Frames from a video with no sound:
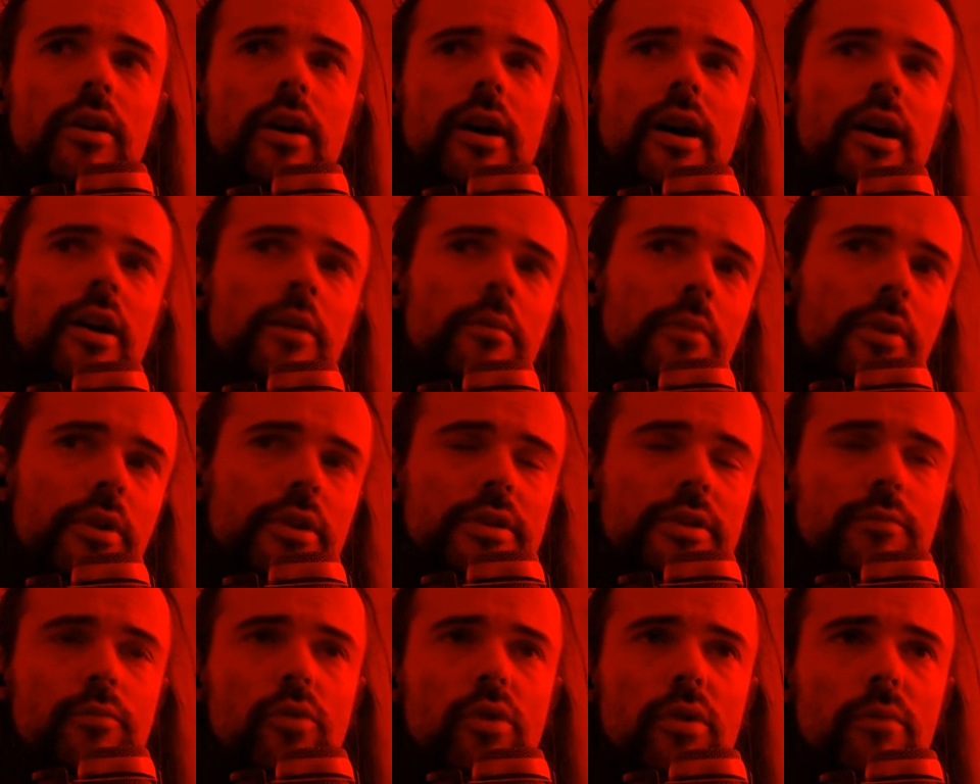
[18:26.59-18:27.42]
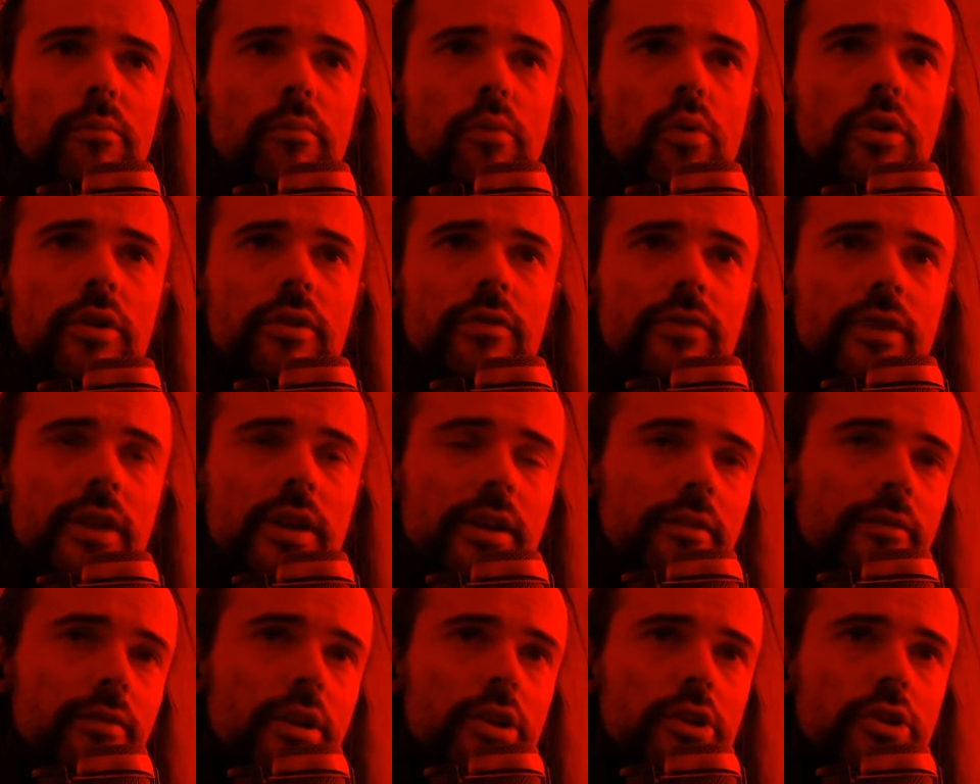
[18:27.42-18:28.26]
Armor is more important than
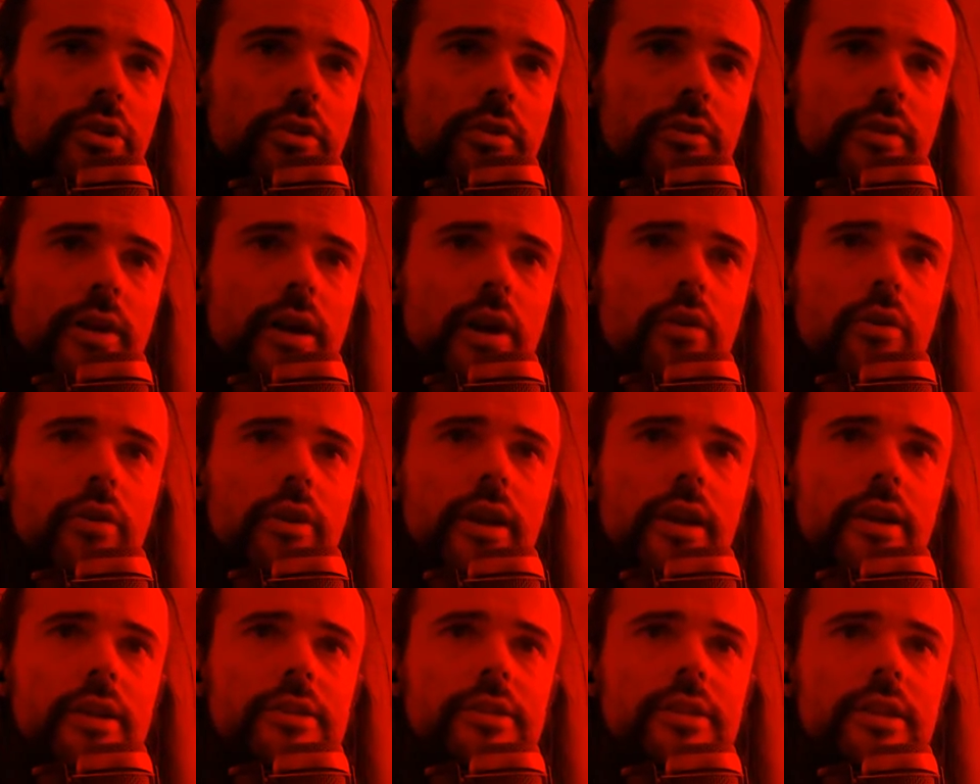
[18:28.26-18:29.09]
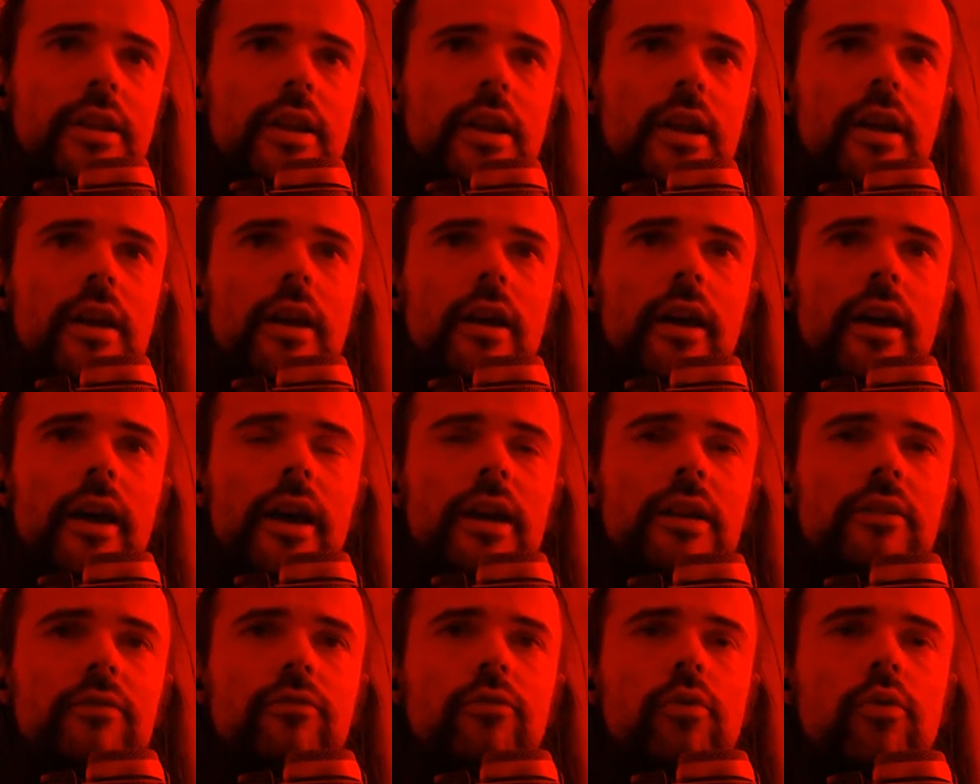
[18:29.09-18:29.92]
evasion in our case.
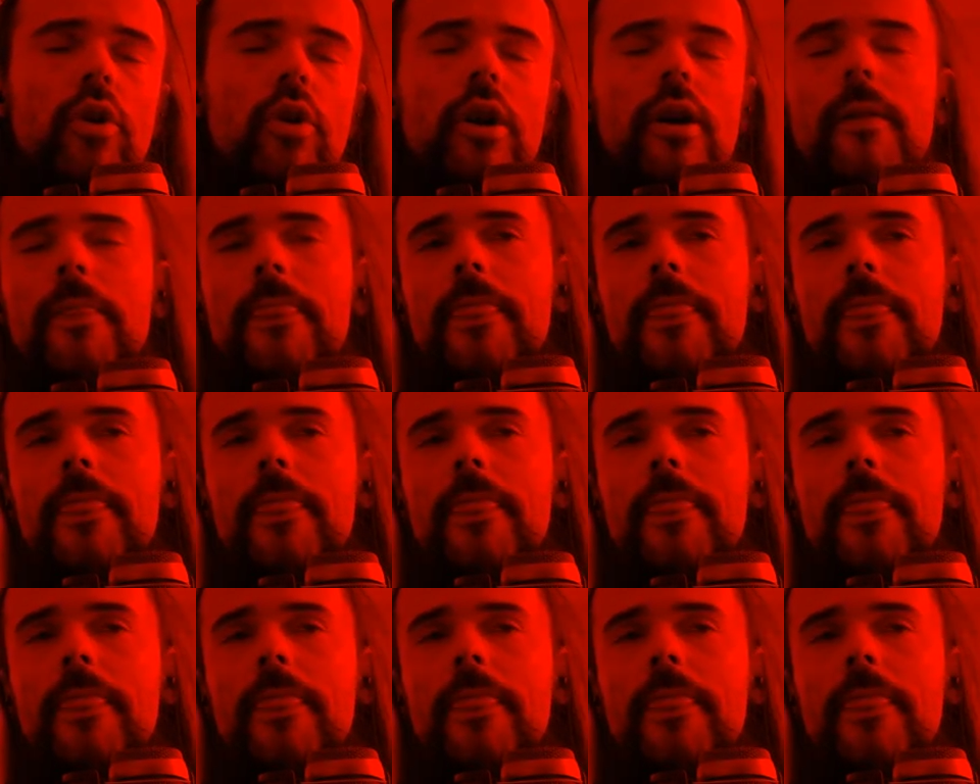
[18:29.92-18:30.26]
And for